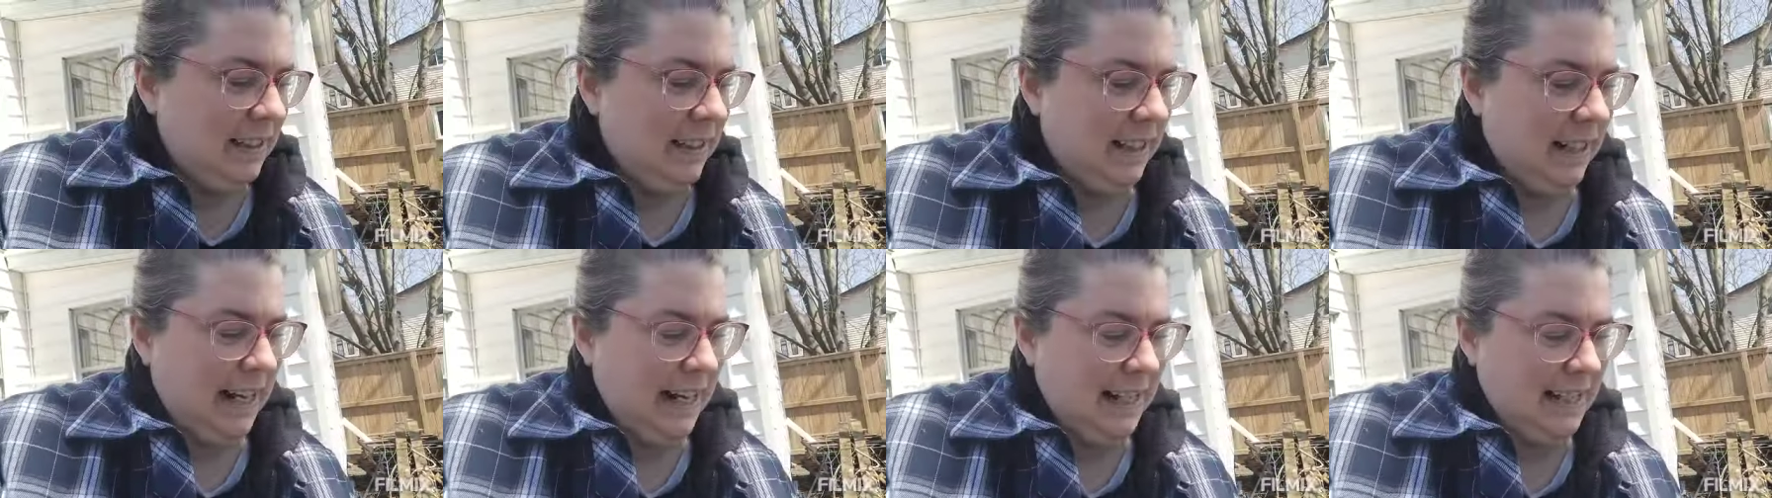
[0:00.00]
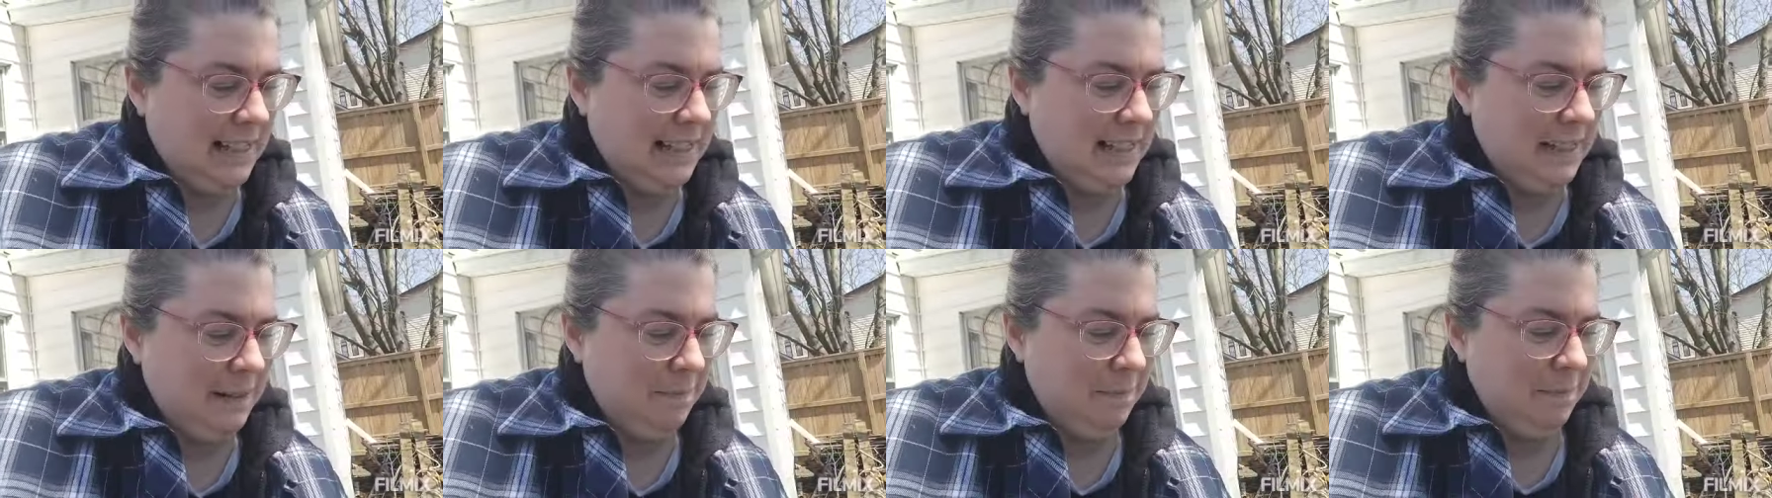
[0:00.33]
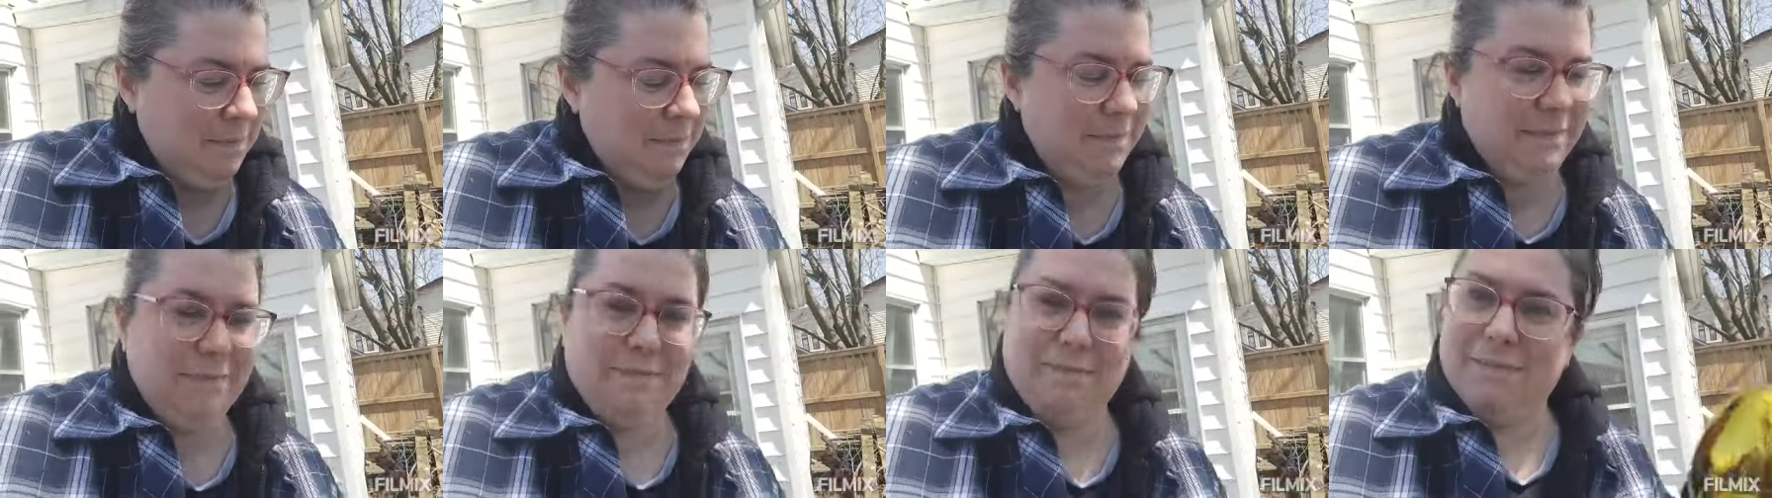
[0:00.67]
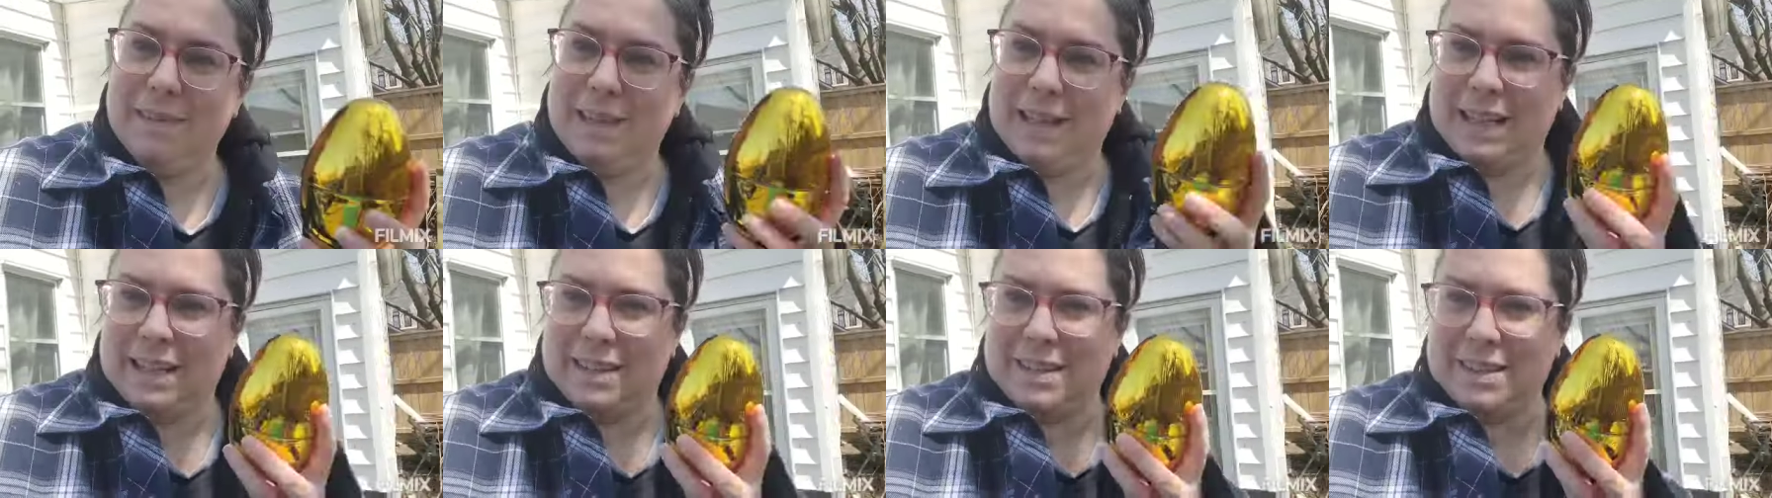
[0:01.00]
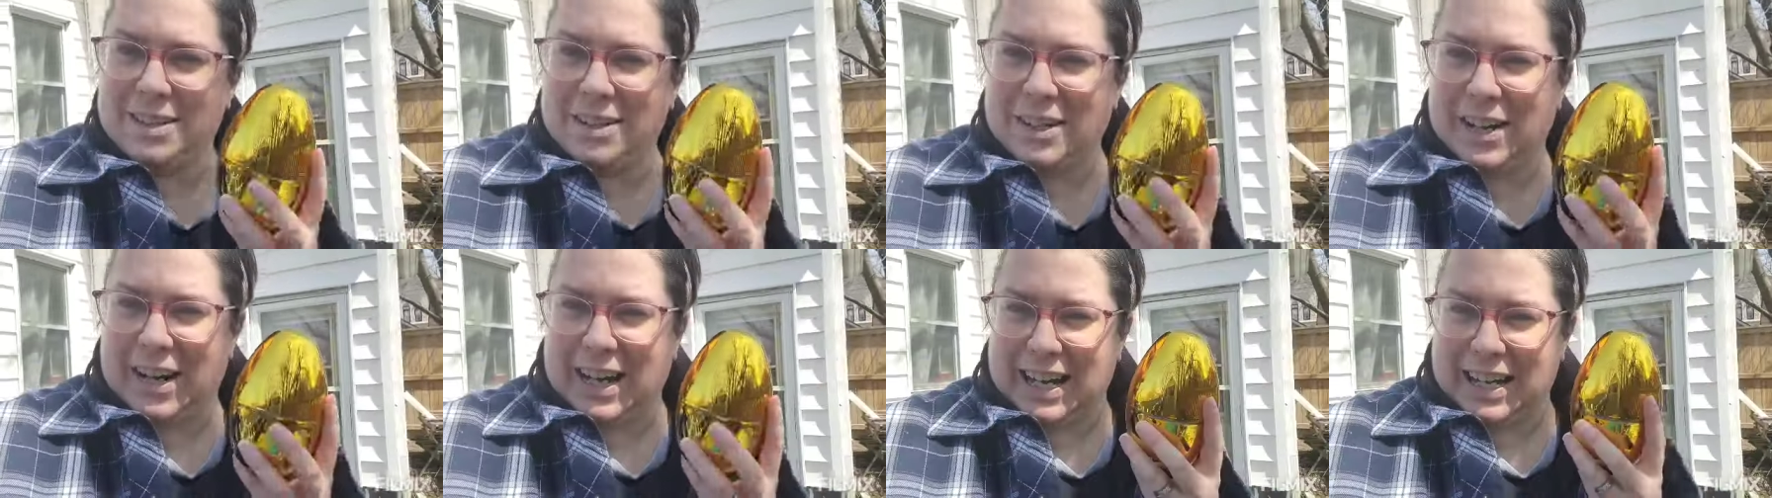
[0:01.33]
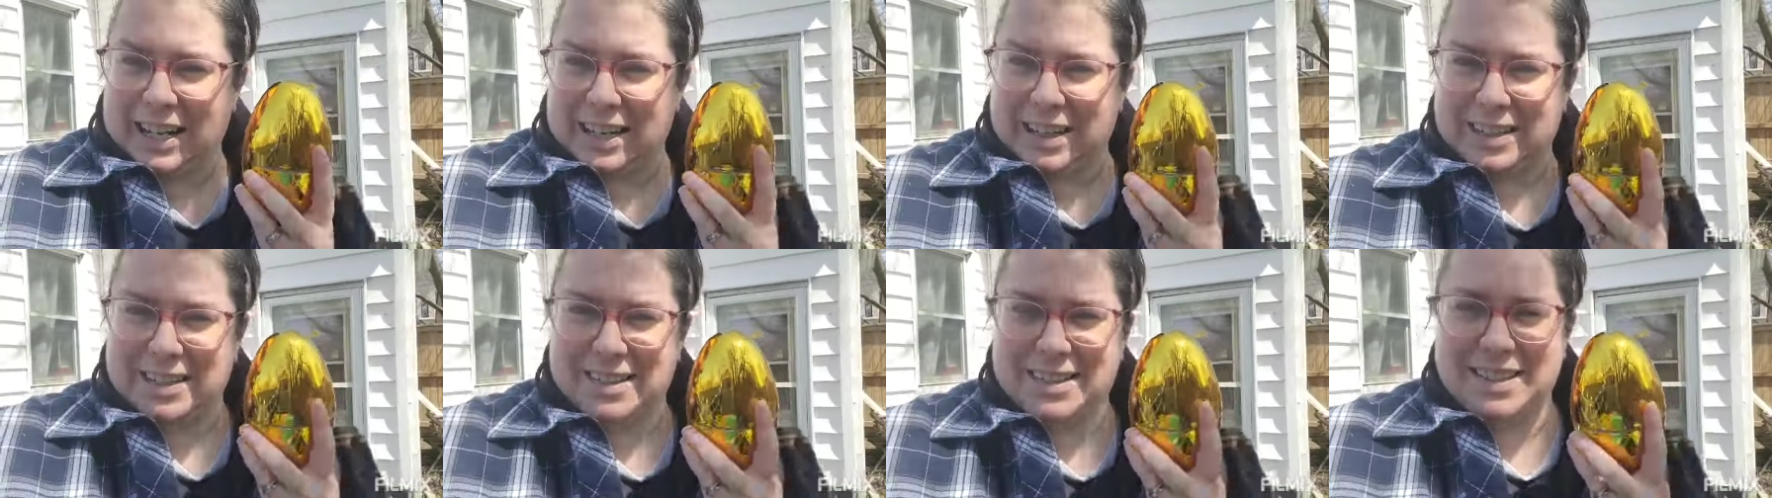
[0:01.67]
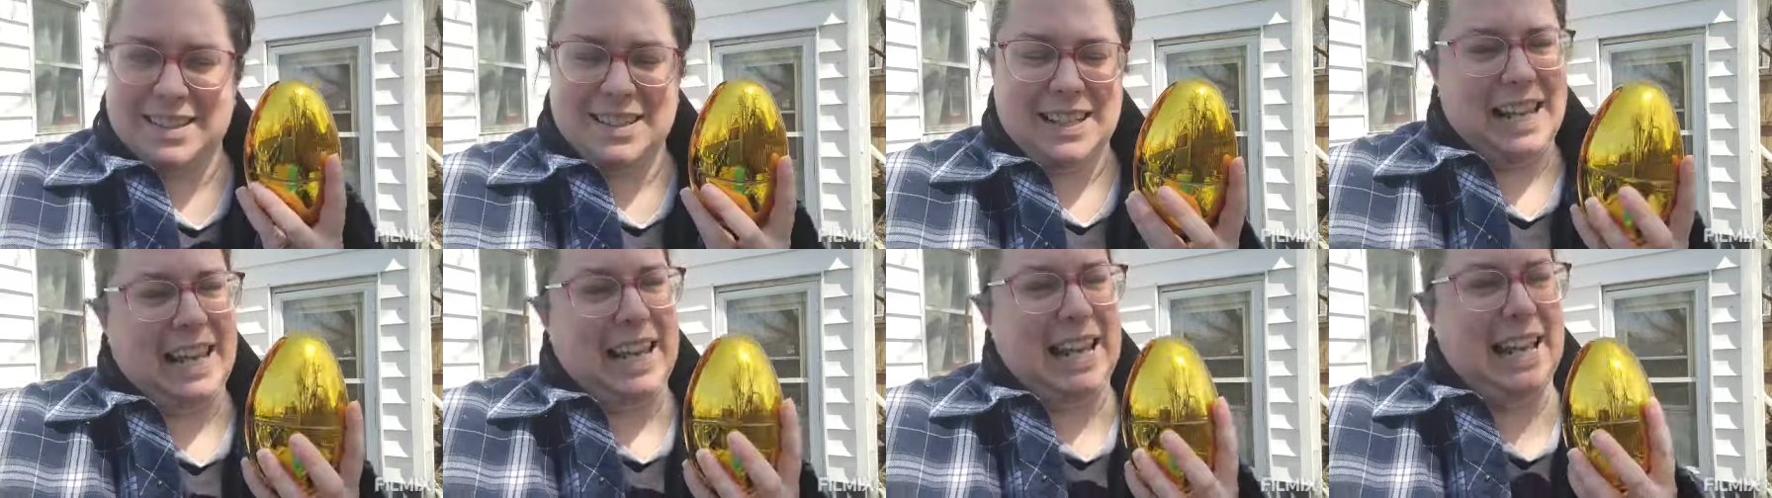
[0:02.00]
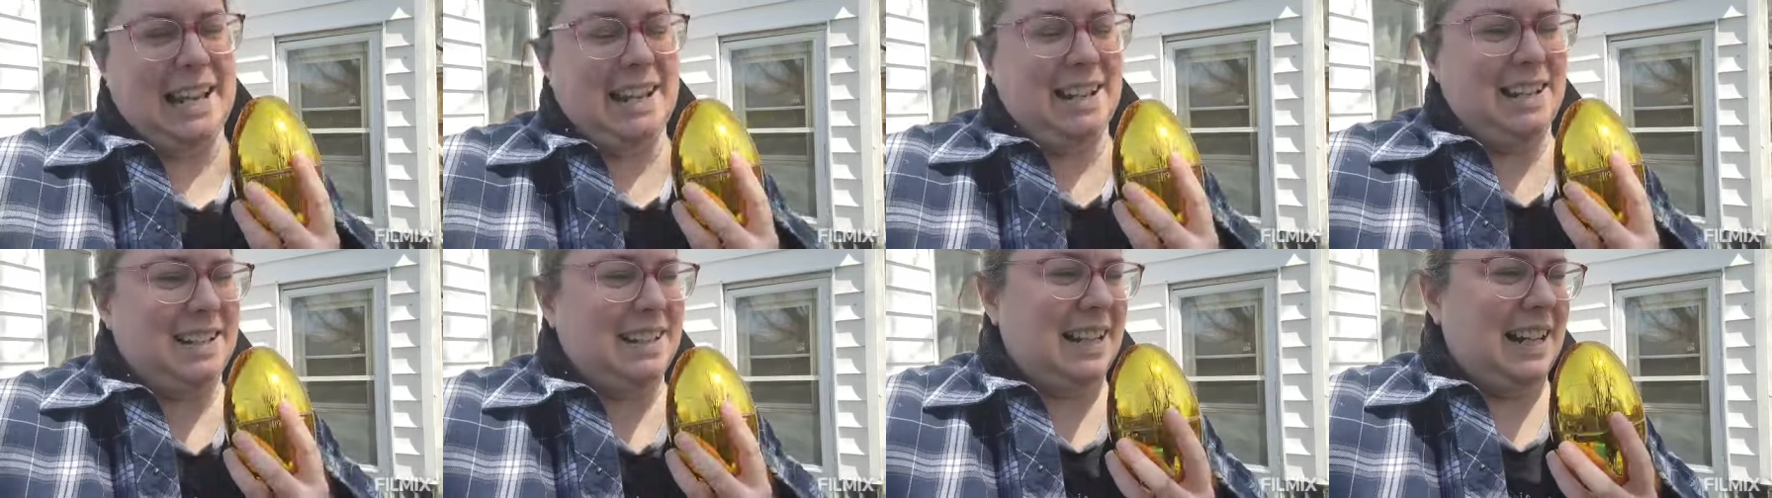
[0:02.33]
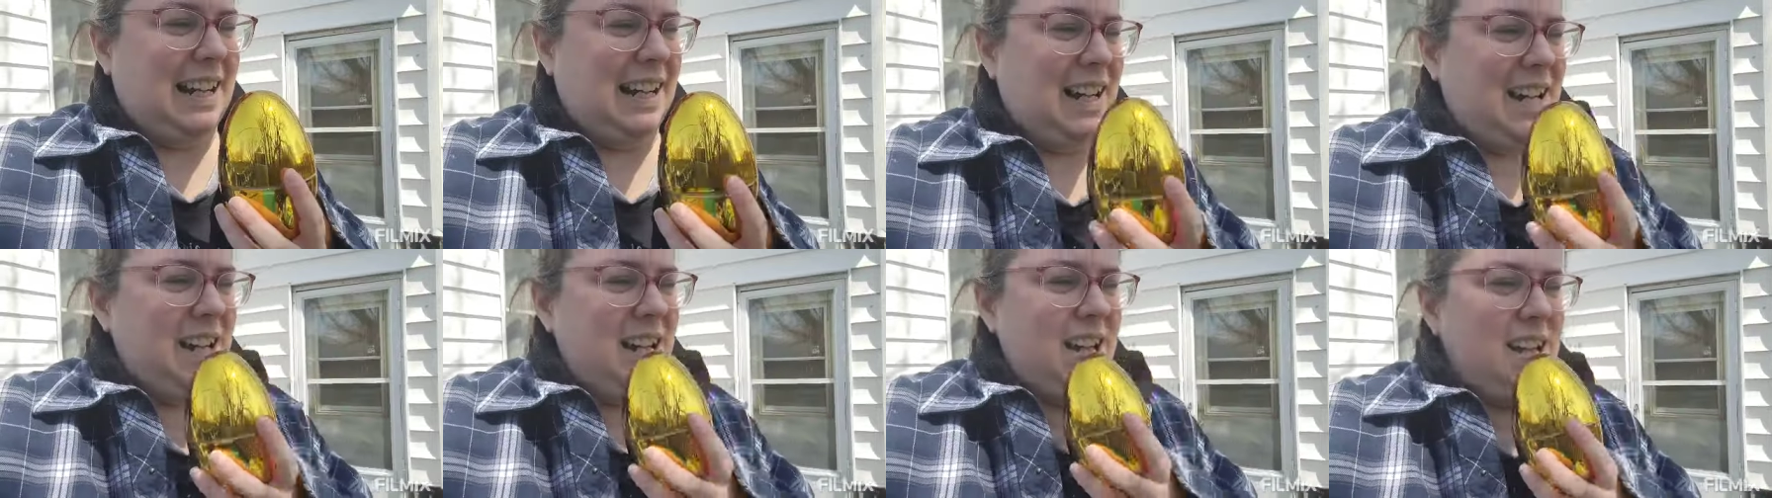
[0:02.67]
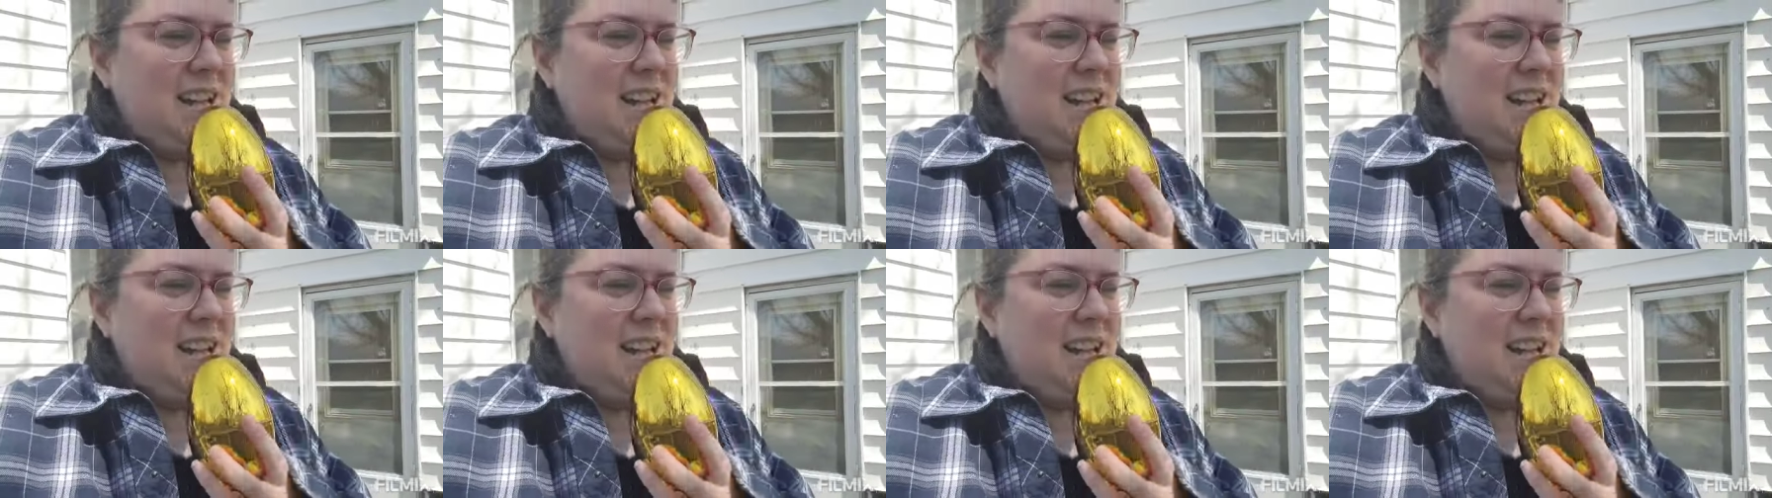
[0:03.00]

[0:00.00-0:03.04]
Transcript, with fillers: hide some Easter eggs and uh,